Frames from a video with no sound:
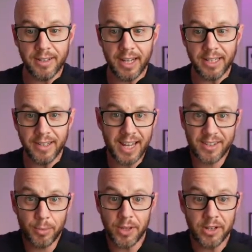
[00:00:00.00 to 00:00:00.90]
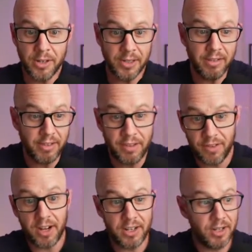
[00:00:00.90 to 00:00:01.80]
And that's what they do. And they
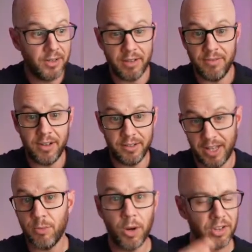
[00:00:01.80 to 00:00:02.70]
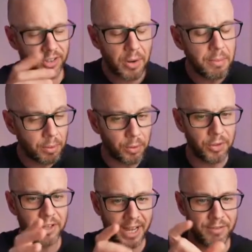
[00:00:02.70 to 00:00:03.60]
find you. That's why it's so important
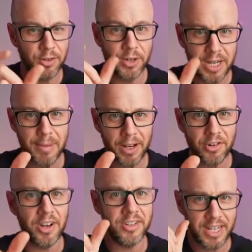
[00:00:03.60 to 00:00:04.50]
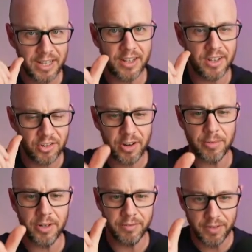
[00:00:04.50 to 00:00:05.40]
to have your email address in the
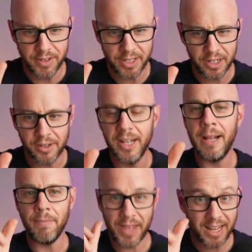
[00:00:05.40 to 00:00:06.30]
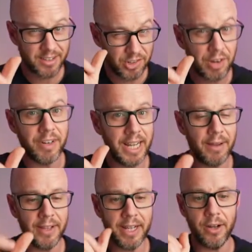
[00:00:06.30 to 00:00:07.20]
description of your video. That's generally how
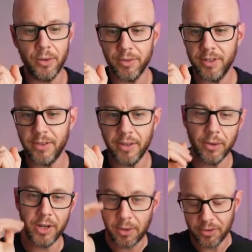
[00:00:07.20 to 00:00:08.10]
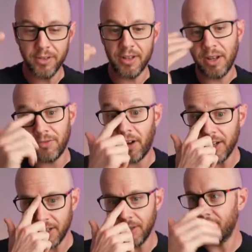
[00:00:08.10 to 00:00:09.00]
they get hold of you. That they'll go and they'll find
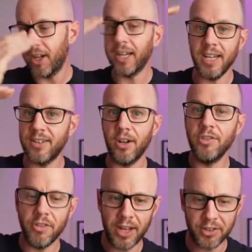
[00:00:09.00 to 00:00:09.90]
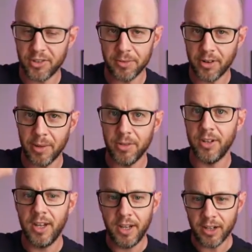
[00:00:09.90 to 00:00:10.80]
you and say, okay, he's got 100,000 subscribers.
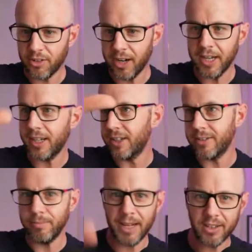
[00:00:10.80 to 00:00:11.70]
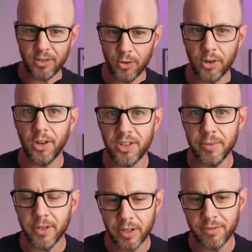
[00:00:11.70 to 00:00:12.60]
Great. He makes the sort of content we're
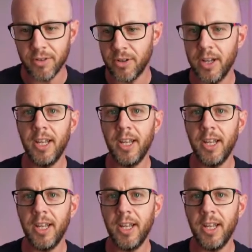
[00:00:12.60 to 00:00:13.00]
looking for.